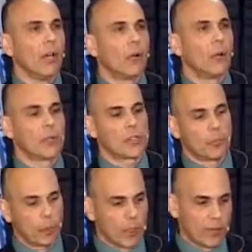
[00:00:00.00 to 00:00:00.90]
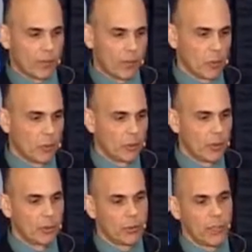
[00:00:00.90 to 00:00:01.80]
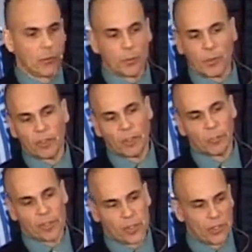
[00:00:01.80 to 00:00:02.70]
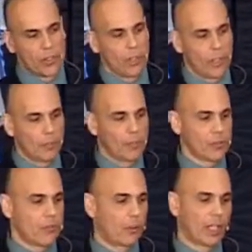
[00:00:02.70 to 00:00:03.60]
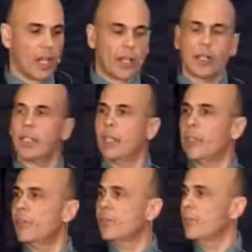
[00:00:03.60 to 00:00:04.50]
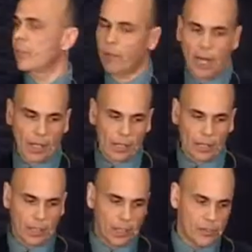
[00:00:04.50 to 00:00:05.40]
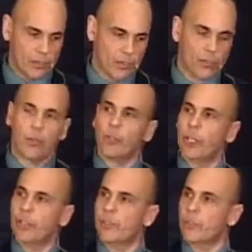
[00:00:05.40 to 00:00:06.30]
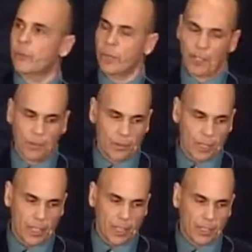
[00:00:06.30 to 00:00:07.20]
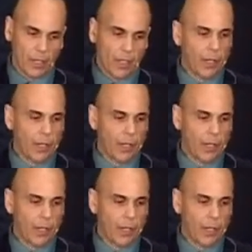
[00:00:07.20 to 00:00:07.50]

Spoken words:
We were supportive of the removal of possession limits for Canada geese, crackling geese, and snow geese in 2013.